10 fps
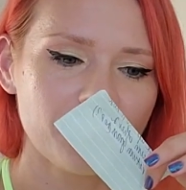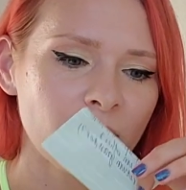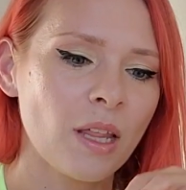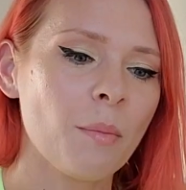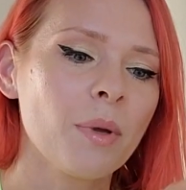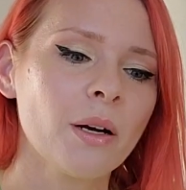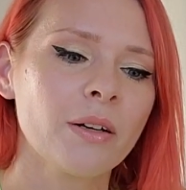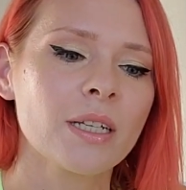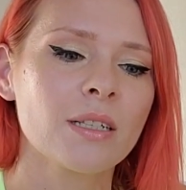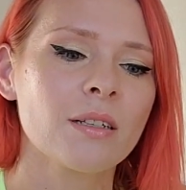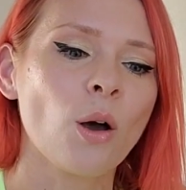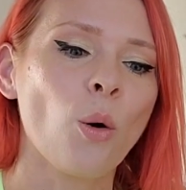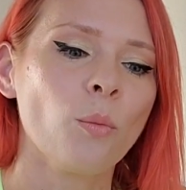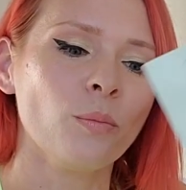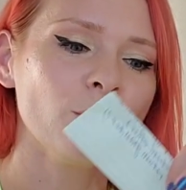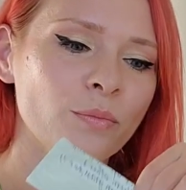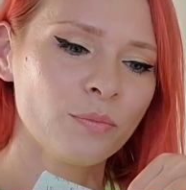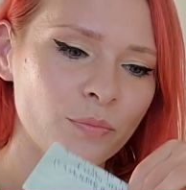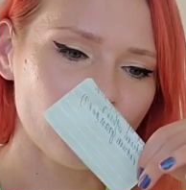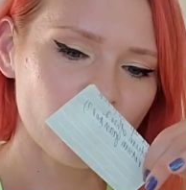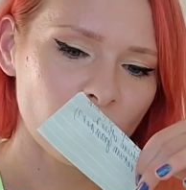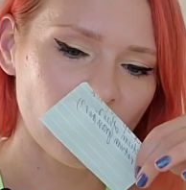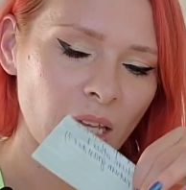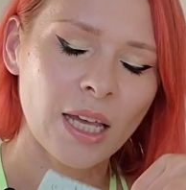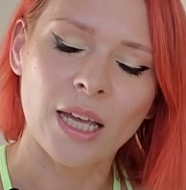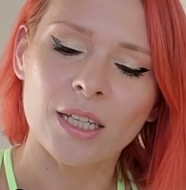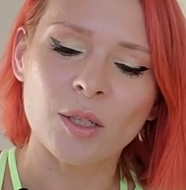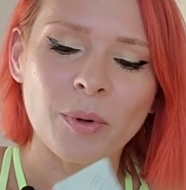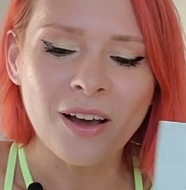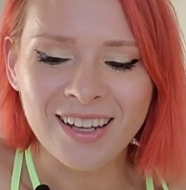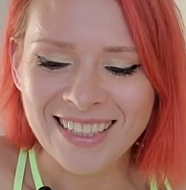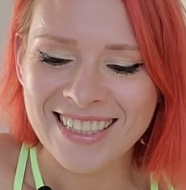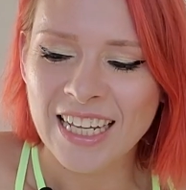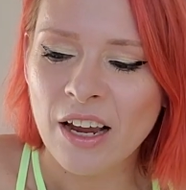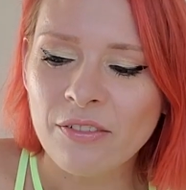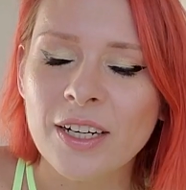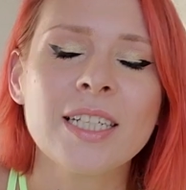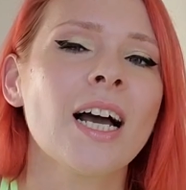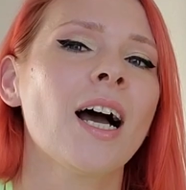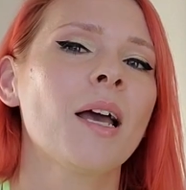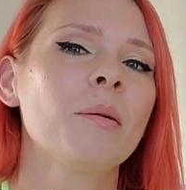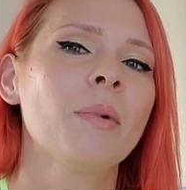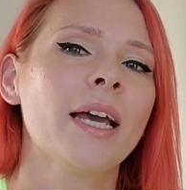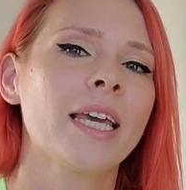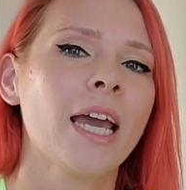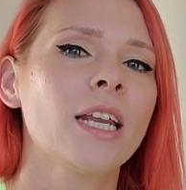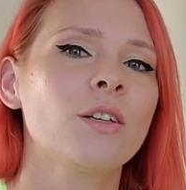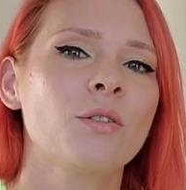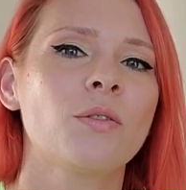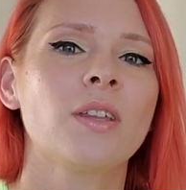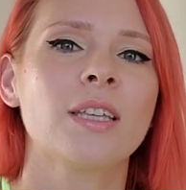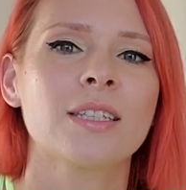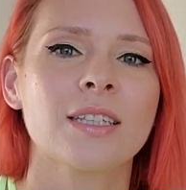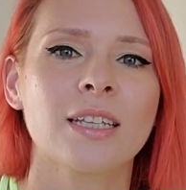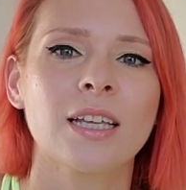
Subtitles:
Amiris Homme. To be honest, every time I get into these